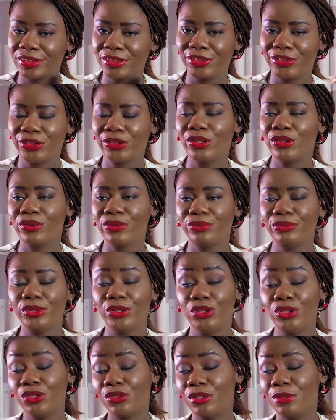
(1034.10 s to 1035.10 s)
So
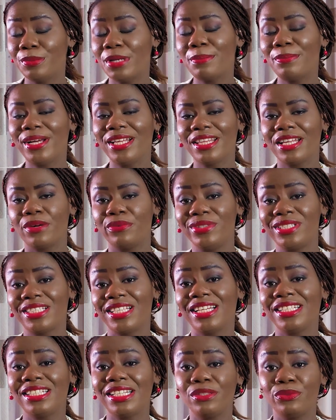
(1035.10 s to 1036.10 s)
you remember that we
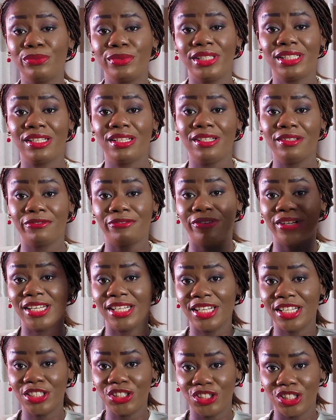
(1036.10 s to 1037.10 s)
started with the
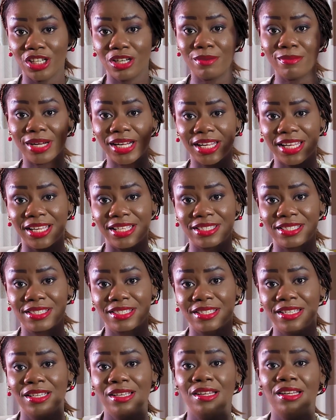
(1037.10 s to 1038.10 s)
financial market,
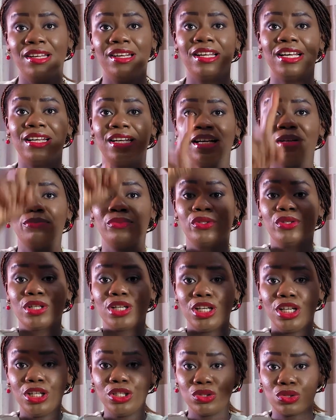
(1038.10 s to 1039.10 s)
that I broke
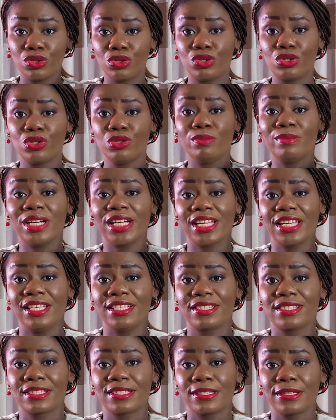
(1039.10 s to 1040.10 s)
into two
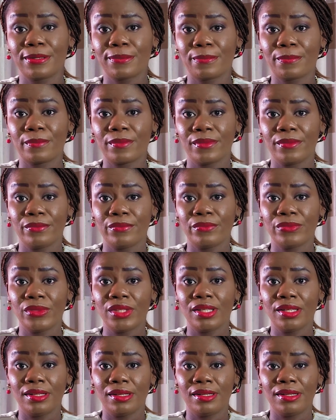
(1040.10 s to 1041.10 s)
markets:
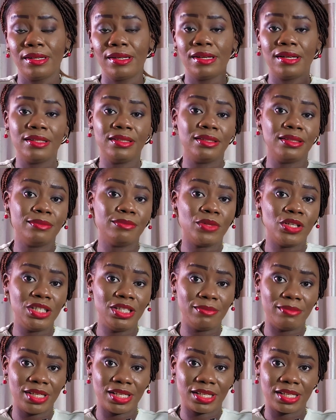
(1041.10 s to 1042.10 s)
the money
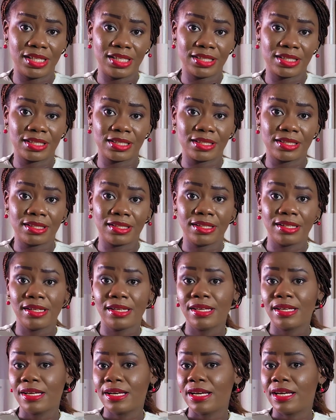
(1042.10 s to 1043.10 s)
market
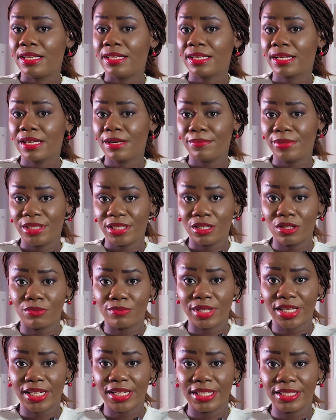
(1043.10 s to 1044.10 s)
and the capital
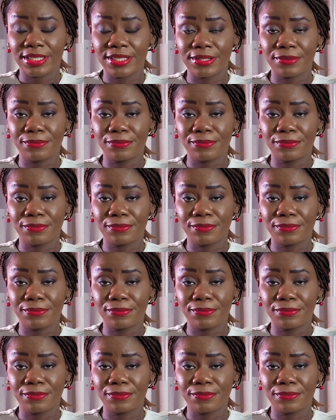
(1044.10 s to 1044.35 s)
market.